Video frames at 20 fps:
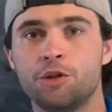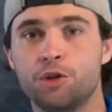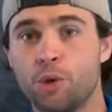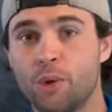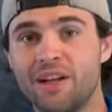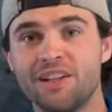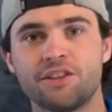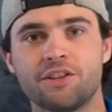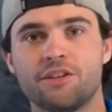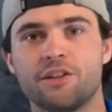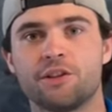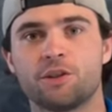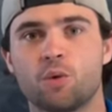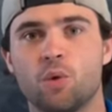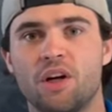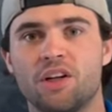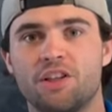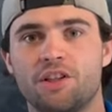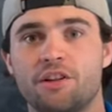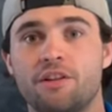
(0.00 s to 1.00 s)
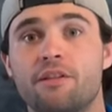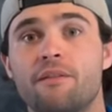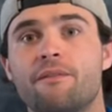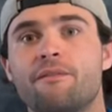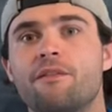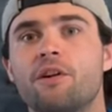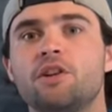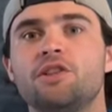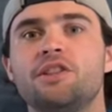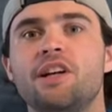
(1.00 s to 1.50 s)
To answer this question,
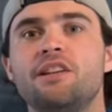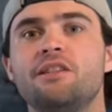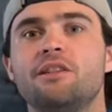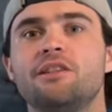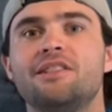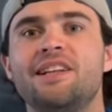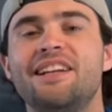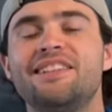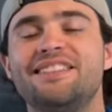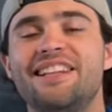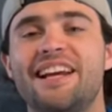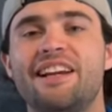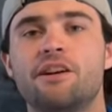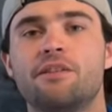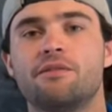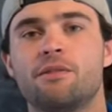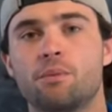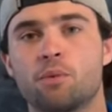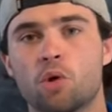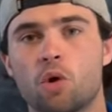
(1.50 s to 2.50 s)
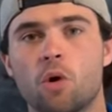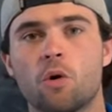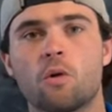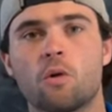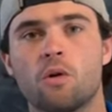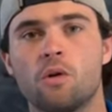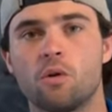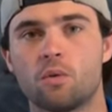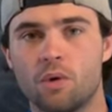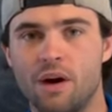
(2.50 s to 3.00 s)
first I looked at data from
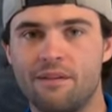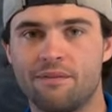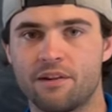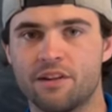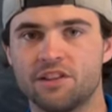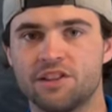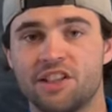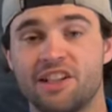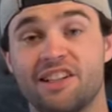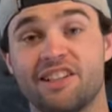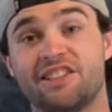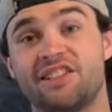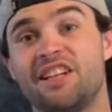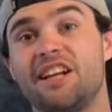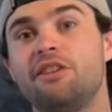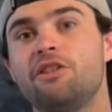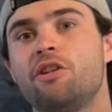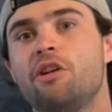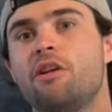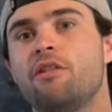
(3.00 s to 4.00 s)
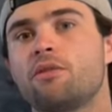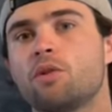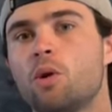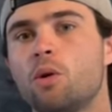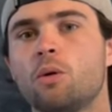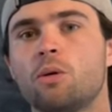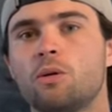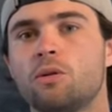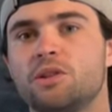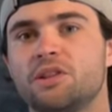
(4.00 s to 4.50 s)
Crokinole Reference, an extension off
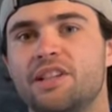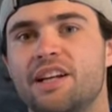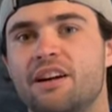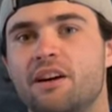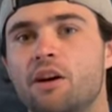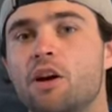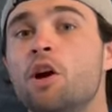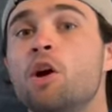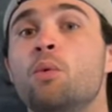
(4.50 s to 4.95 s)
Crokinole Center,